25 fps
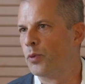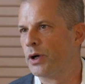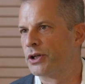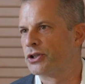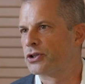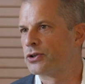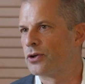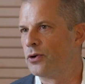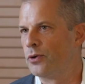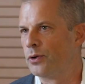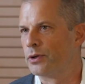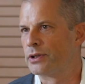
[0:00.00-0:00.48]

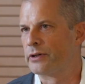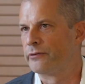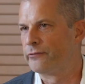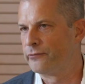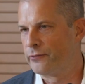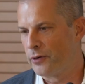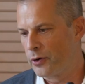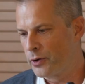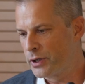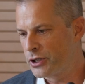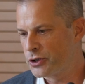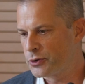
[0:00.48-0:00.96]
what's called a
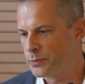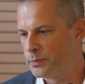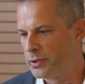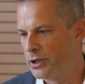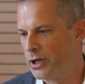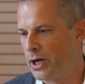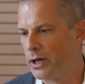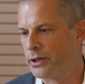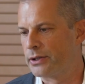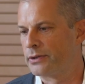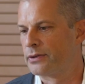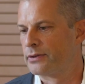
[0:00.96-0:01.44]
forest
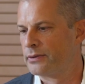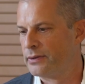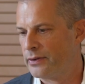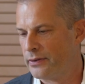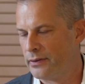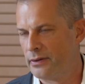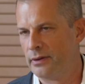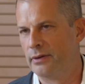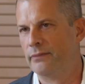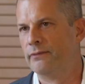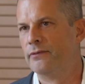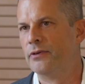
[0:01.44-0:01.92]
plot.
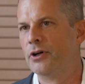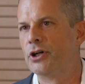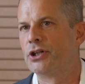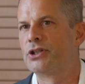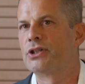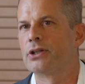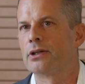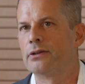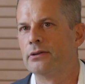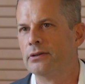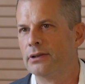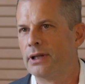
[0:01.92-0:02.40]
The
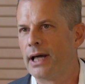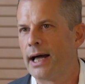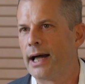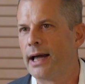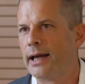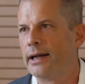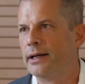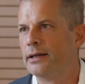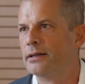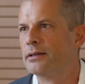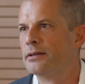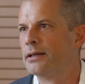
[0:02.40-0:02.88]
vertical
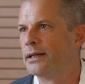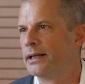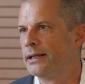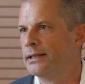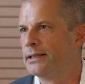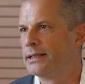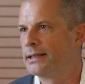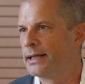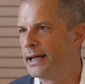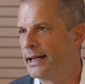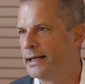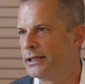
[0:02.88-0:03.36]
line
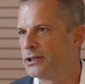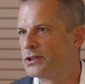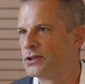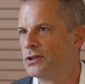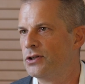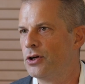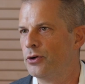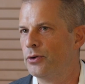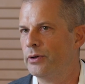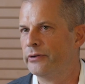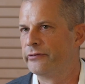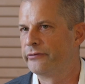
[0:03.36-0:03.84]
indicates
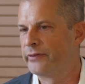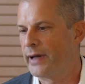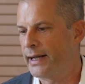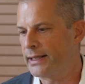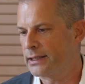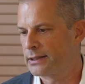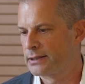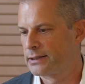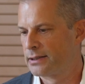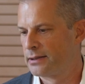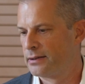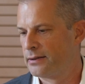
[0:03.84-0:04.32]
no
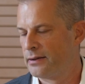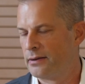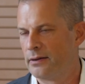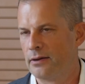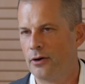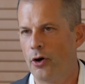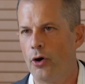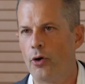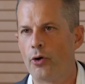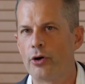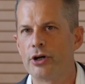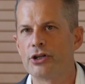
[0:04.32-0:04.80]
effect.
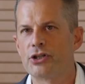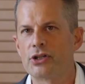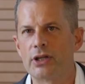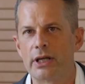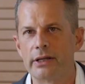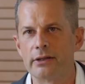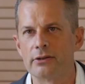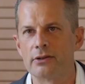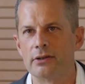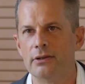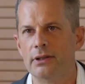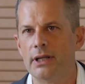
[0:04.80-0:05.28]
The
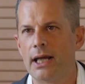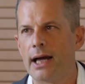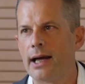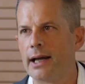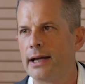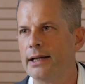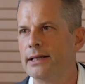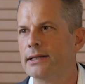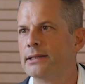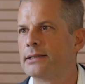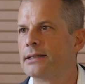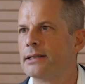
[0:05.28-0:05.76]
horizontal
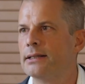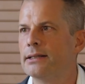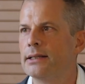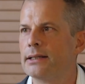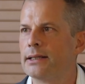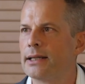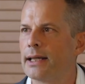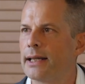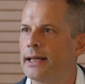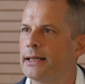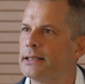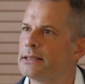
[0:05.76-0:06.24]
lines
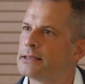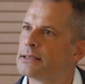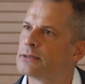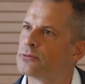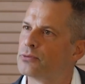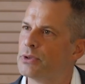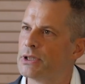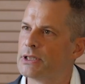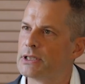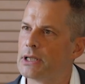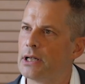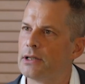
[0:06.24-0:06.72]

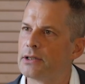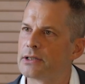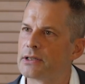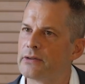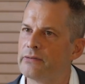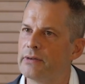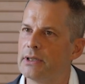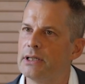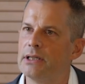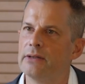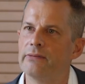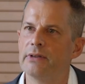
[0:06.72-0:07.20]
indicates
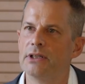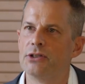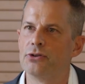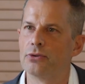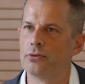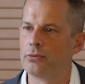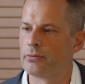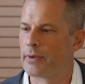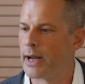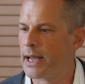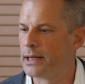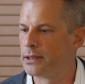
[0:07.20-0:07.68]
results of
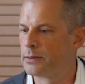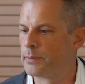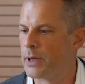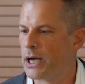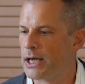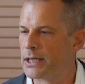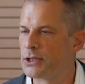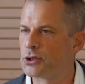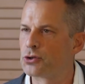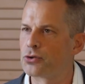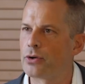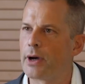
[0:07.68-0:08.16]
individual
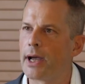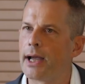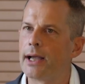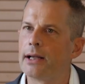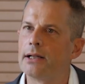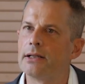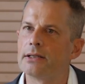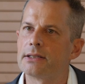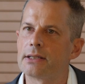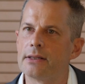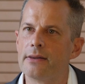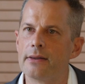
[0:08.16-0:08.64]
randomized
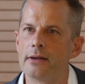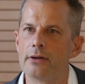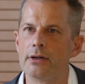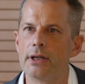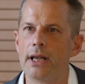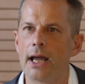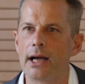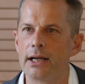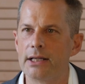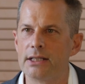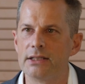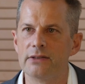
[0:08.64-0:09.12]
trials, and they're
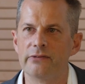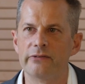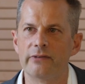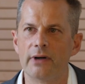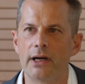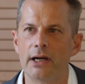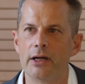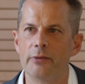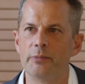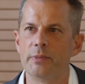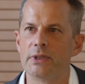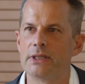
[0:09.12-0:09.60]

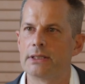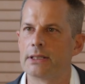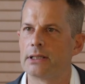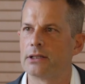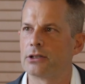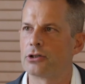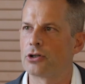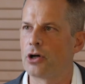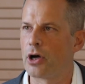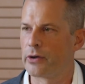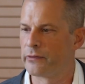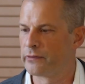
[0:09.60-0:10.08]

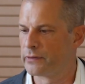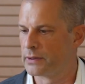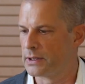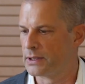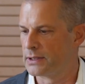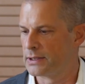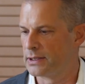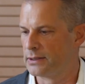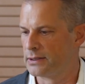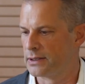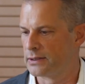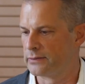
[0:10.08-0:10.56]
95%
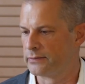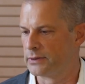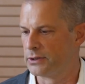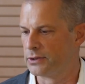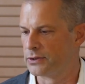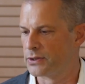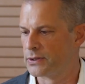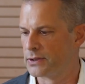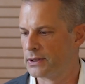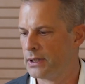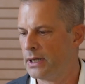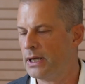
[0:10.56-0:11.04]
confidence
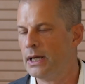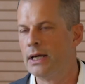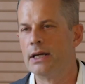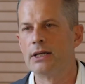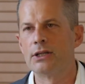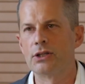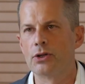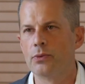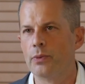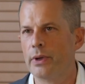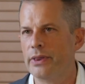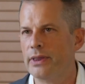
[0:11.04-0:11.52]
intervals.
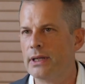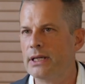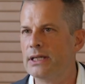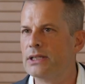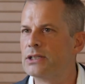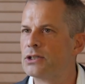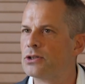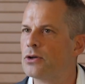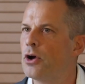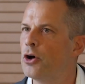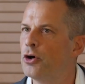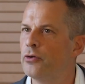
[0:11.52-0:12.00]
So when
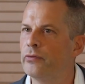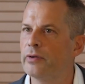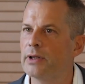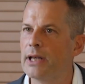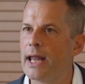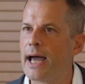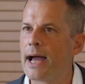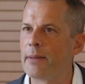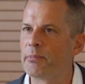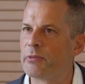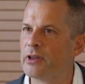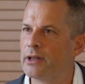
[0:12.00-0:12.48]
these
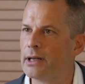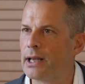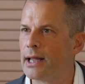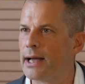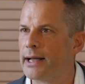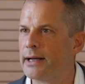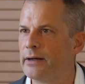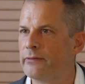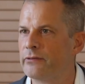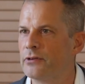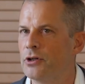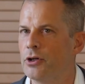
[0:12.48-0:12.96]
overlap the
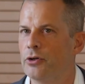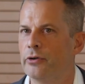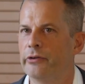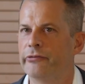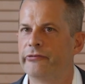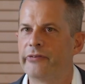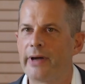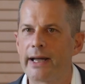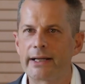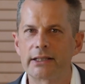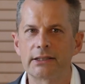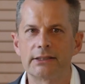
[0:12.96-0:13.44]
line of no
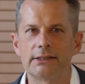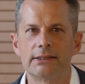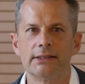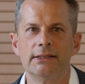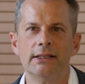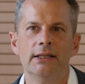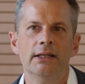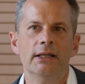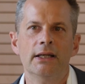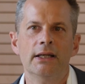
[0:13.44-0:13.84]
effect,